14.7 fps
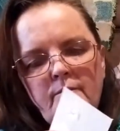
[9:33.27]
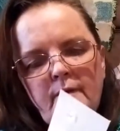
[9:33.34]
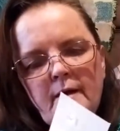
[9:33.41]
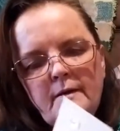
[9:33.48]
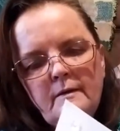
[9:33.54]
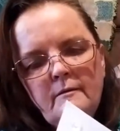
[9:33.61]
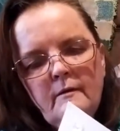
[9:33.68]

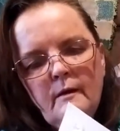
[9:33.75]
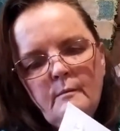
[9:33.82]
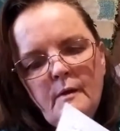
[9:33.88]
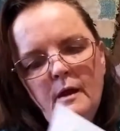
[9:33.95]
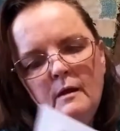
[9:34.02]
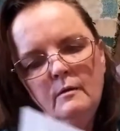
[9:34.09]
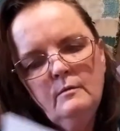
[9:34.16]
if I can
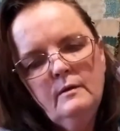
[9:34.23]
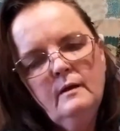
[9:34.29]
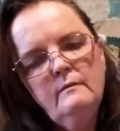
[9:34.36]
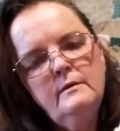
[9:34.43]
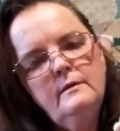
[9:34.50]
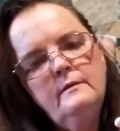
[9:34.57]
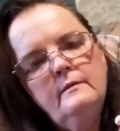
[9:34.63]
grab a hold
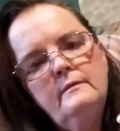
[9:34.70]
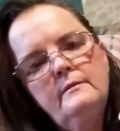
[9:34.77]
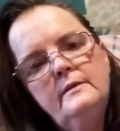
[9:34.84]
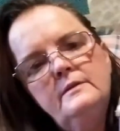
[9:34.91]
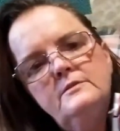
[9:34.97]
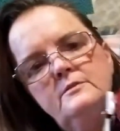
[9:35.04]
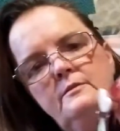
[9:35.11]
of it,
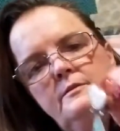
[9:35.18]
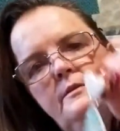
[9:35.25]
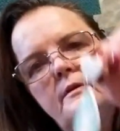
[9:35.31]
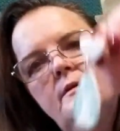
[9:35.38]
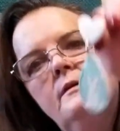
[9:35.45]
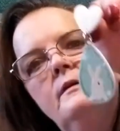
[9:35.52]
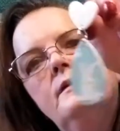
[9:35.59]
these are
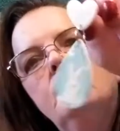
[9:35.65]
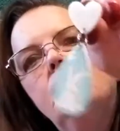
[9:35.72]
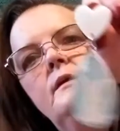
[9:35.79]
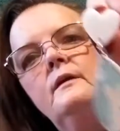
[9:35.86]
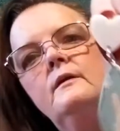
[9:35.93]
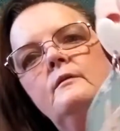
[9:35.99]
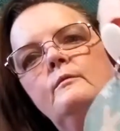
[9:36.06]
the
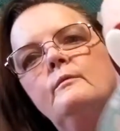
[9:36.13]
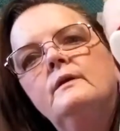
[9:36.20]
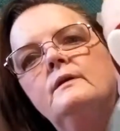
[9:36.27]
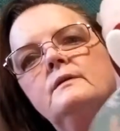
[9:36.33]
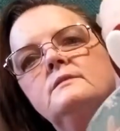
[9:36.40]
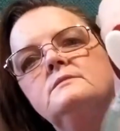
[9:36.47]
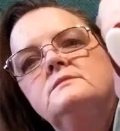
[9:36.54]

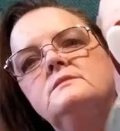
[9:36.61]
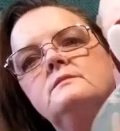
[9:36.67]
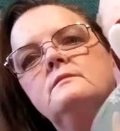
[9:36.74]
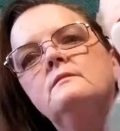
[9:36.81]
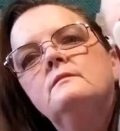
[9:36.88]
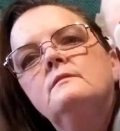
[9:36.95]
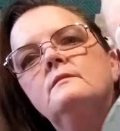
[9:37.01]
earrings.